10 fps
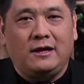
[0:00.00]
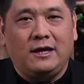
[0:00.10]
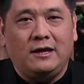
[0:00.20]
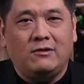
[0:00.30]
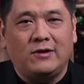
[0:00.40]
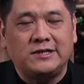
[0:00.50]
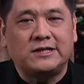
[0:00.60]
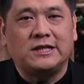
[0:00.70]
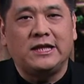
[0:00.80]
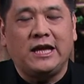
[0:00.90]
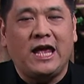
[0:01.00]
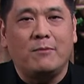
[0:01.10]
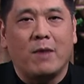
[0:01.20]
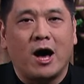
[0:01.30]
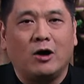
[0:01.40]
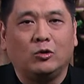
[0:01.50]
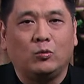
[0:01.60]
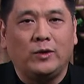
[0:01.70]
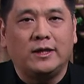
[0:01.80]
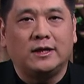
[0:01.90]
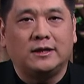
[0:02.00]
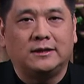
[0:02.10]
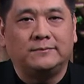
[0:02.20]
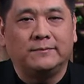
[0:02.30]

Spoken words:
He recently came out with a